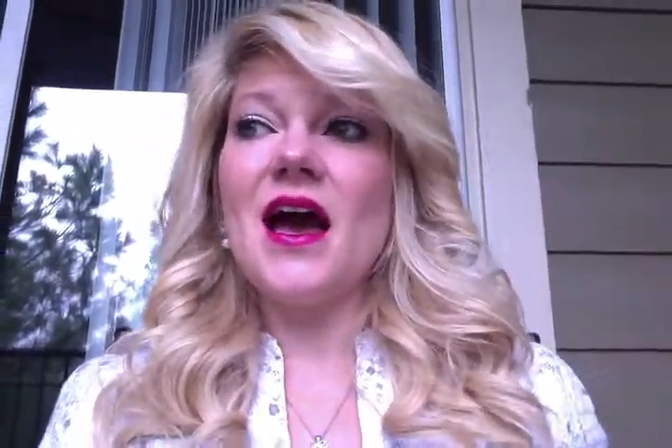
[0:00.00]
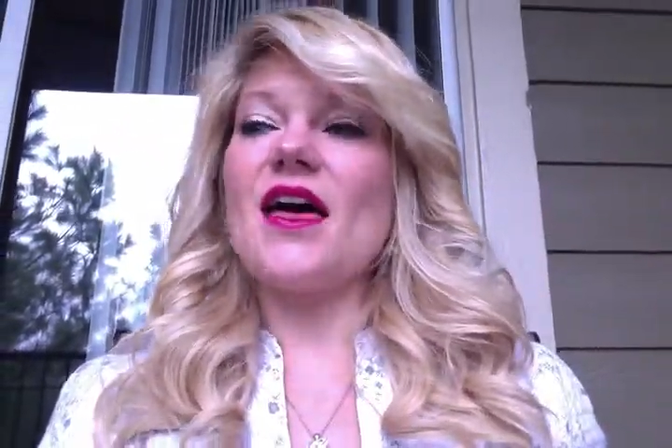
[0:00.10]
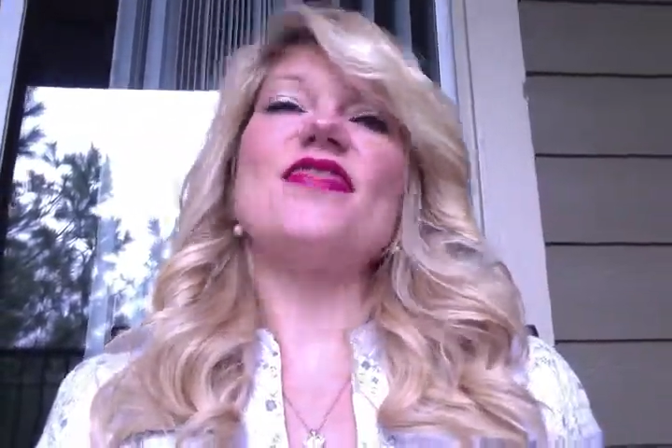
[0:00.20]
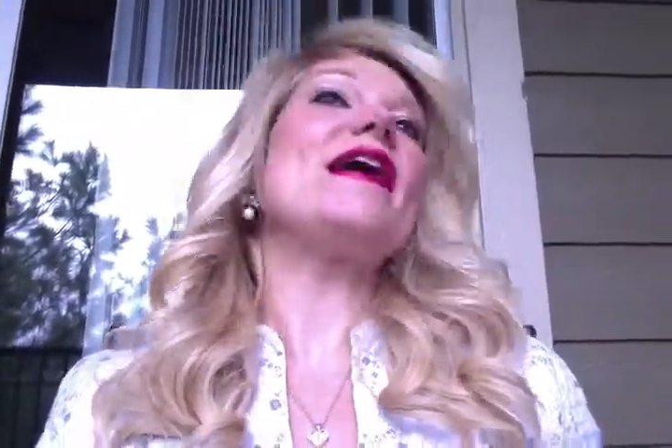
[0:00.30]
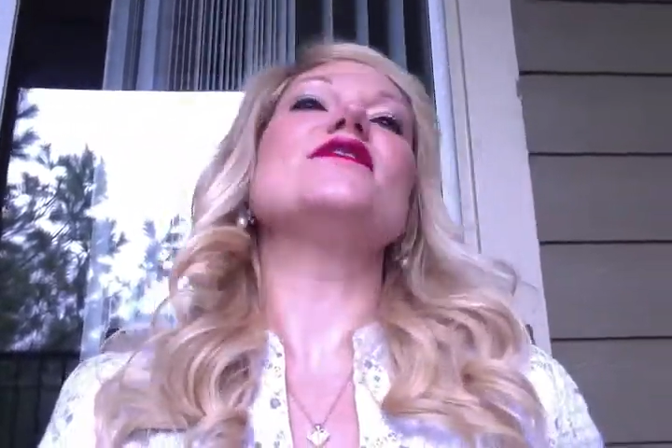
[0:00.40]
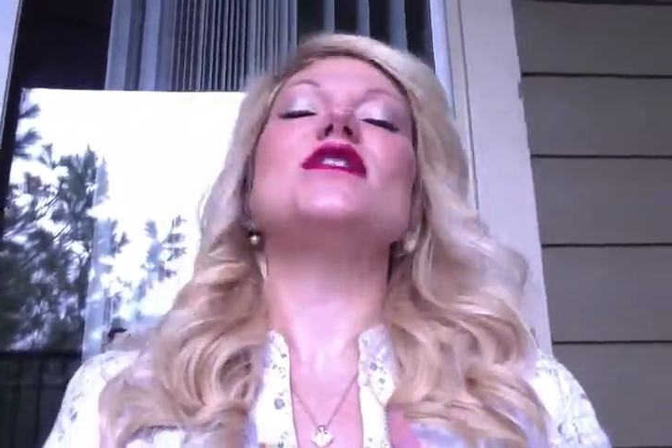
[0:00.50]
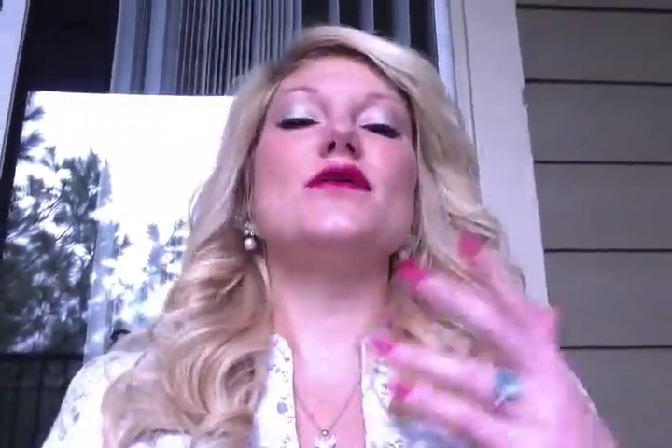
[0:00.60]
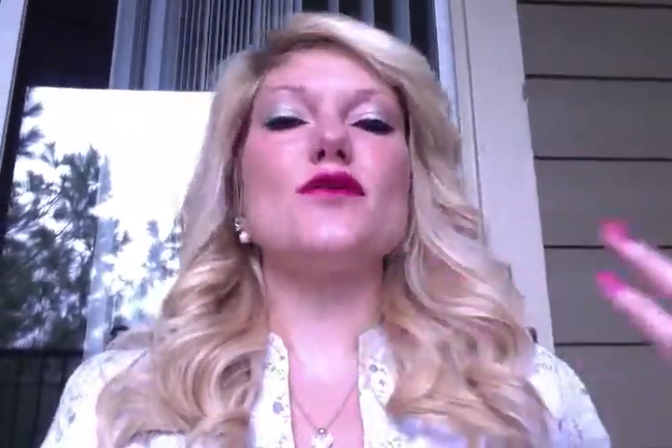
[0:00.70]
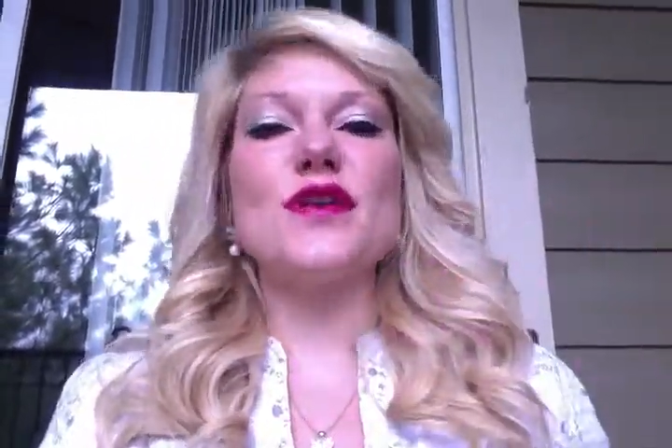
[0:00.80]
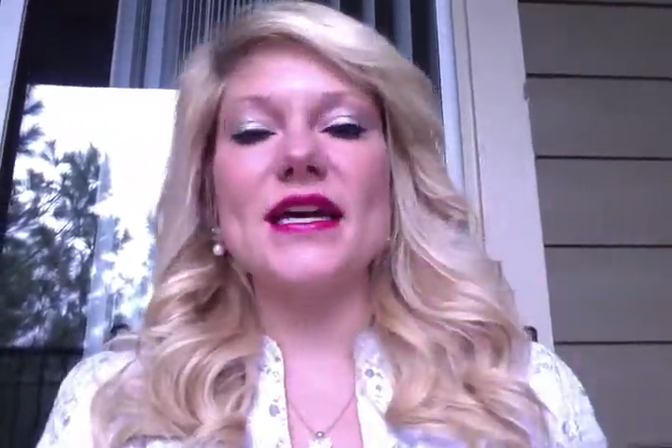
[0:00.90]
1,000
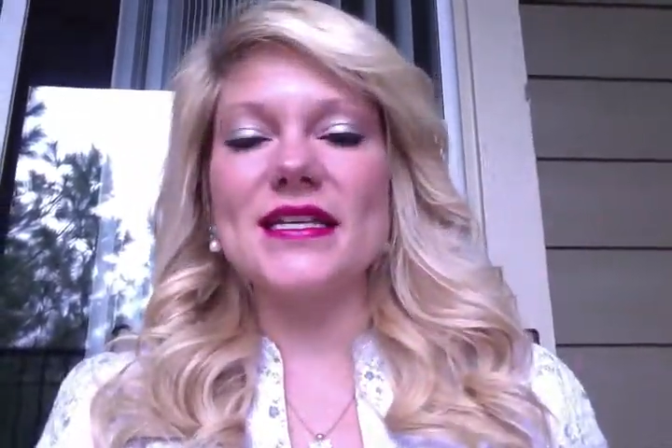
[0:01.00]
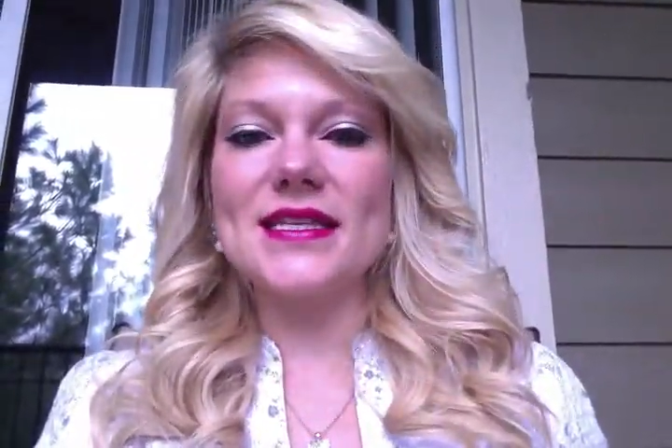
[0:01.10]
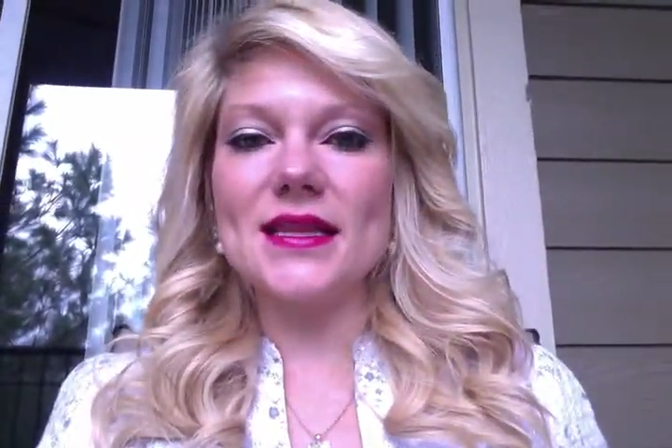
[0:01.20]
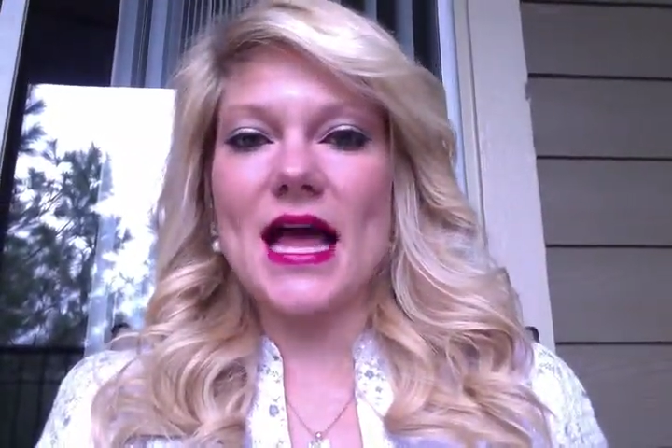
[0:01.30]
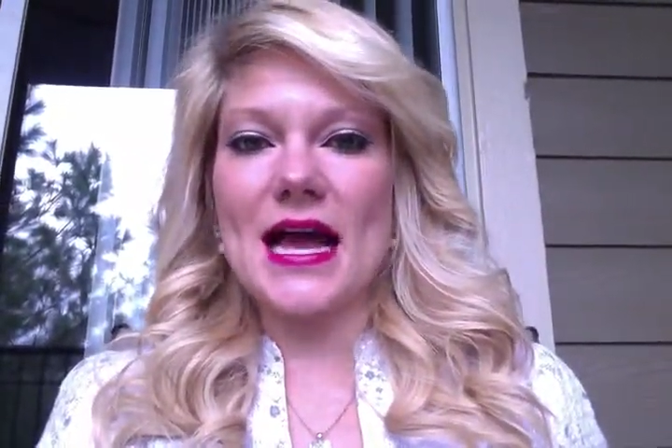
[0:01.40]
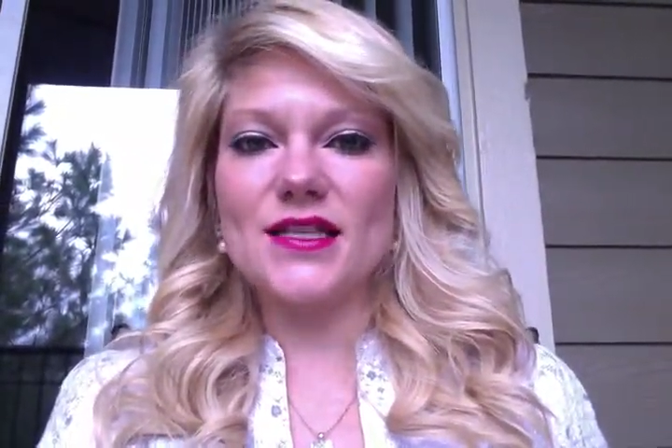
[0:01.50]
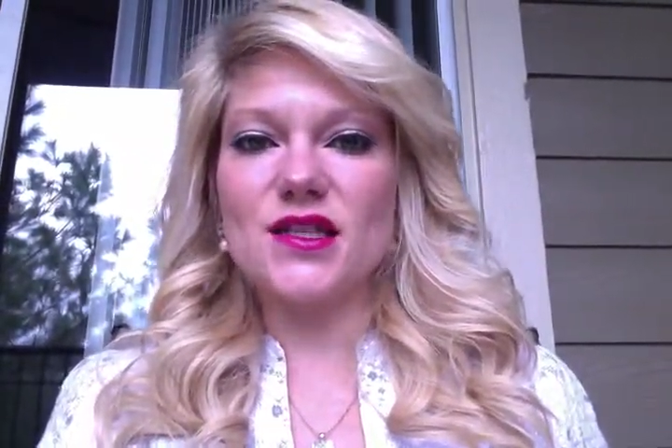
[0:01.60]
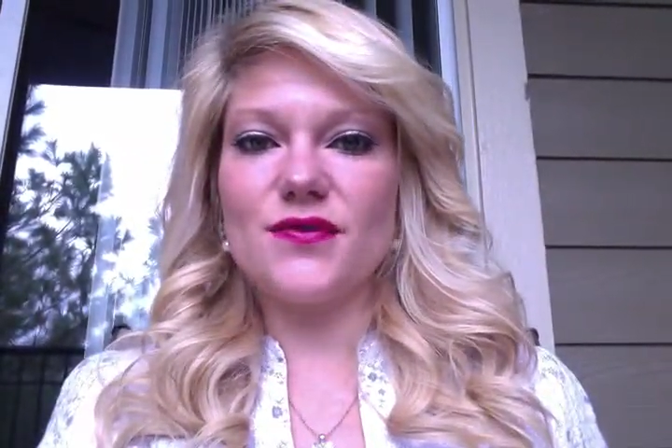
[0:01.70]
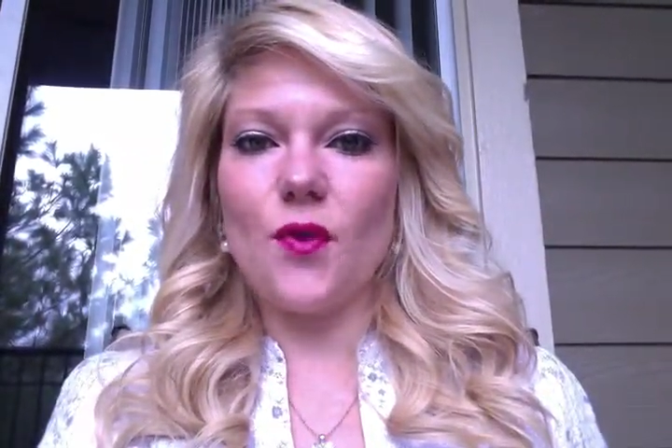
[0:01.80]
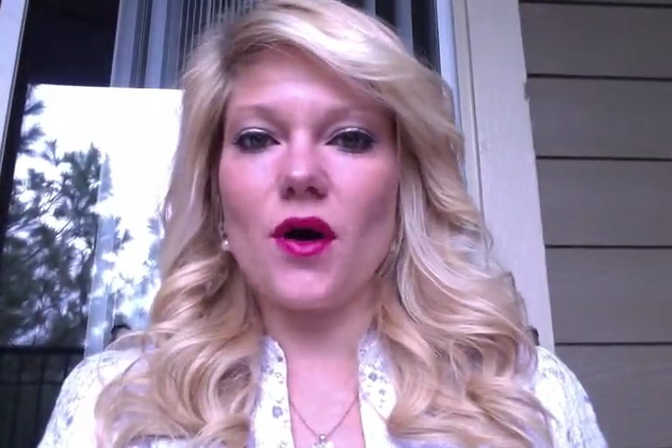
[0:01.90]
other things that
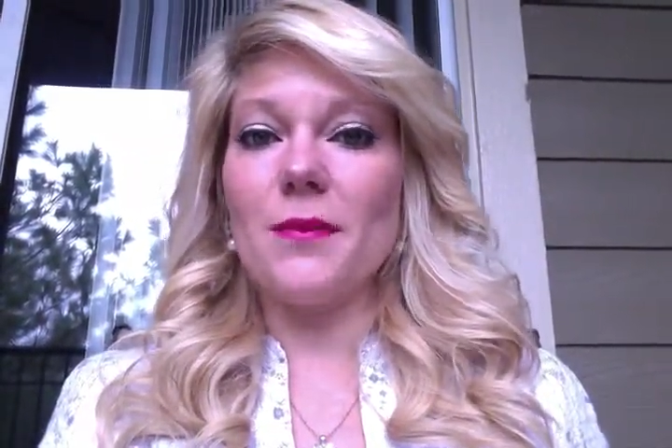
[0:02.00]
last for